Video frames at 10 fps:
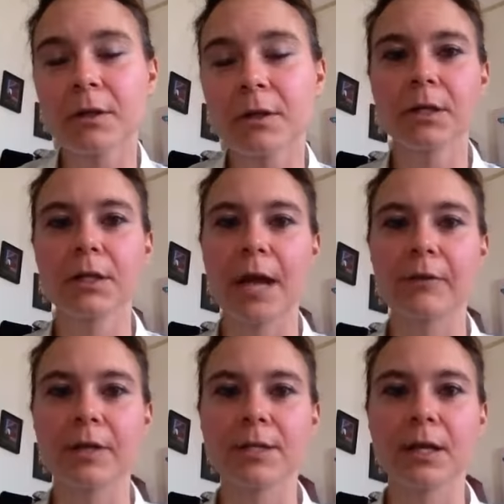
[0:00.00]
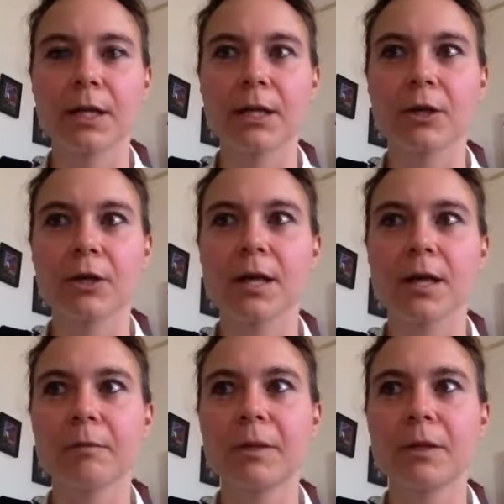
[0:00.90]
Garrett suddenly looks
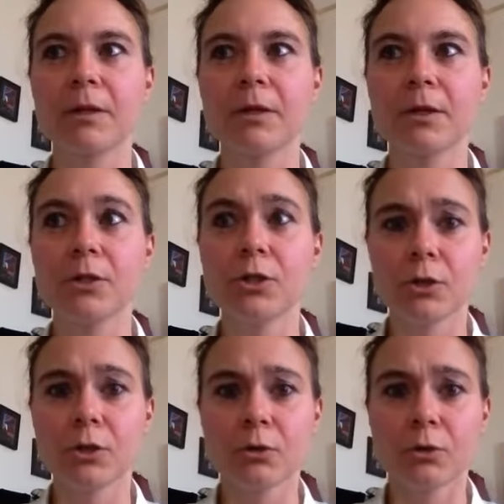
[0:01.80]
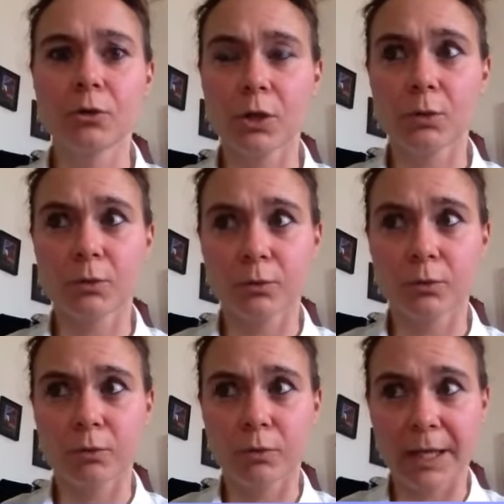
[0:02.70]
up. Do you
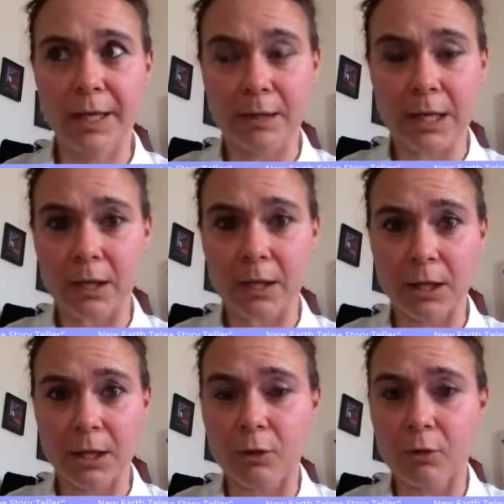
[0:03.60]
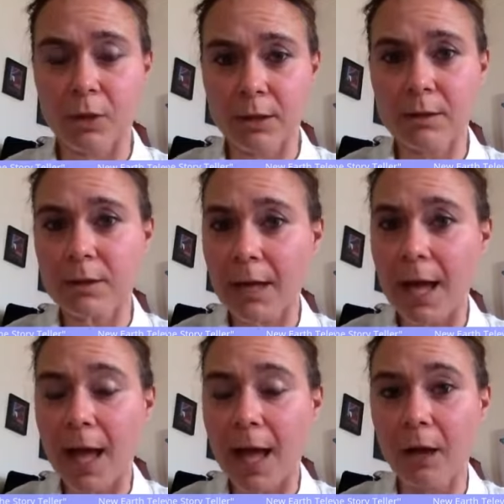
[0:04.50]
really think that you can
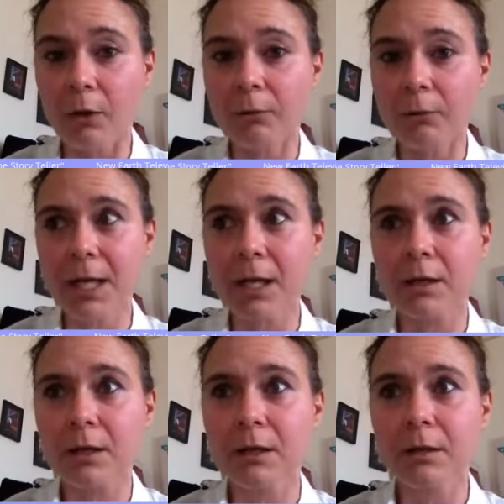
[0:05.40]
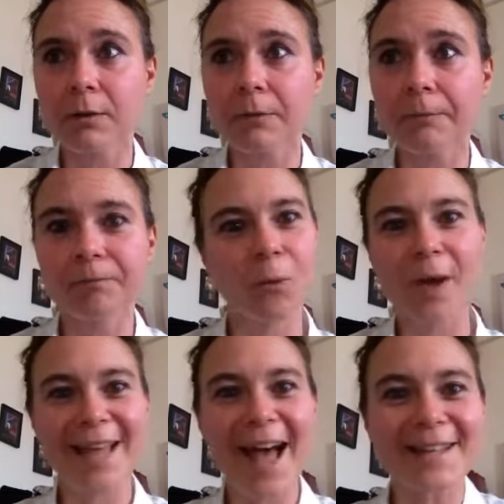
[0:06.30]
help me? Why,
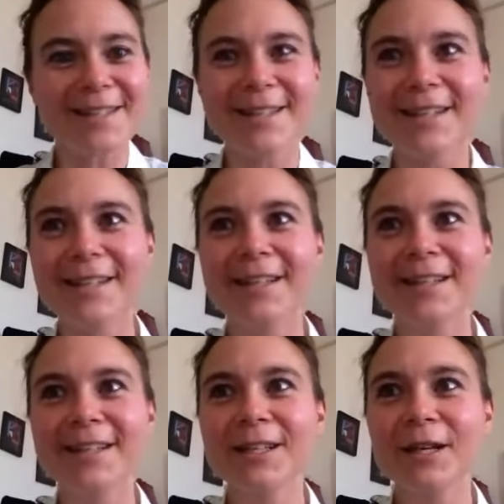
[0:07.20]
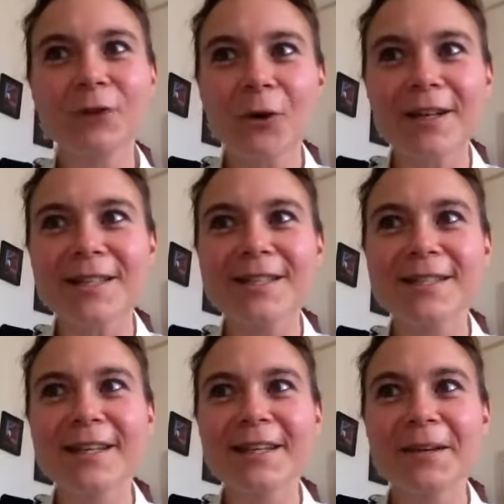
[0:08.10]
yes, of course.
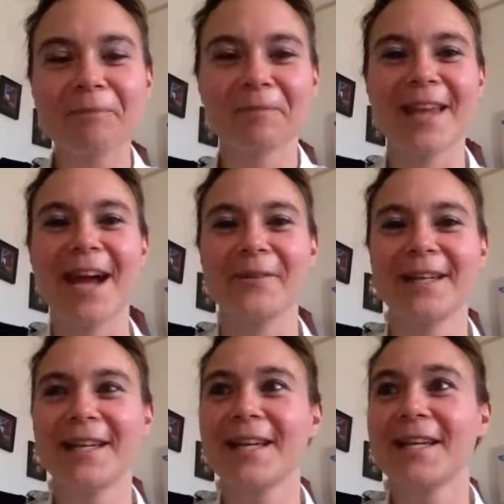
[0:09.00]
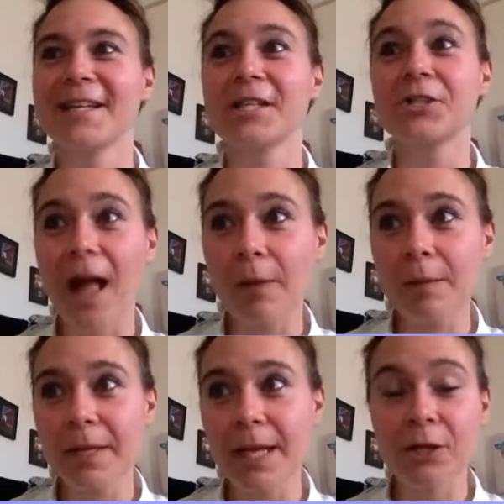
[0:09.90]
Now, shall we
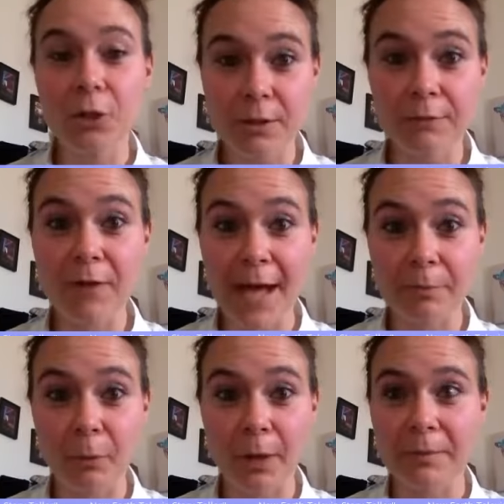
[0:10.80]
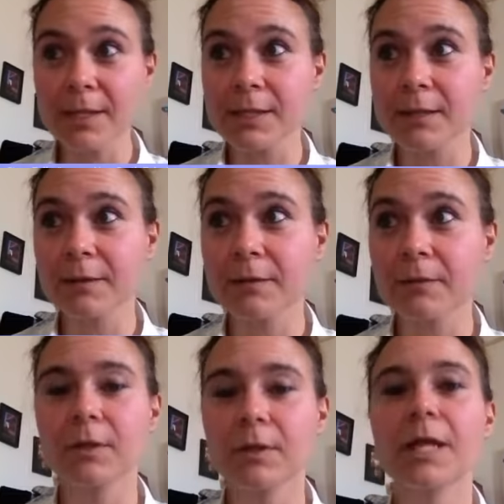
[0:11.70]
begin your divine appointment?
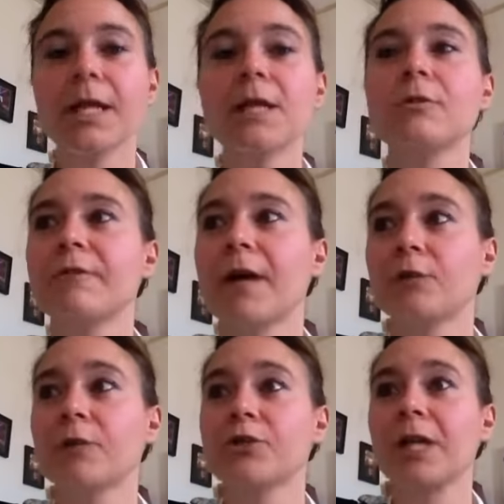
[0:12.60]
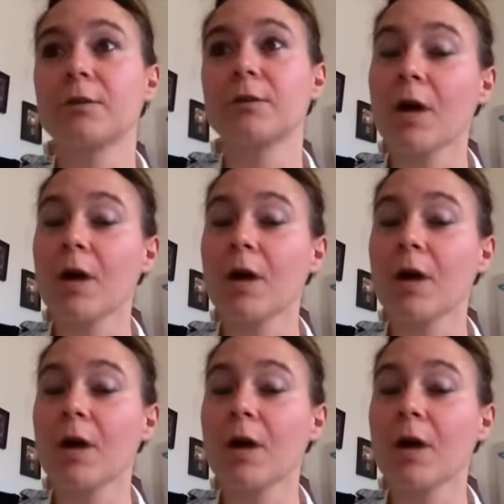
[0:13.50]
Israfel retrieves a rather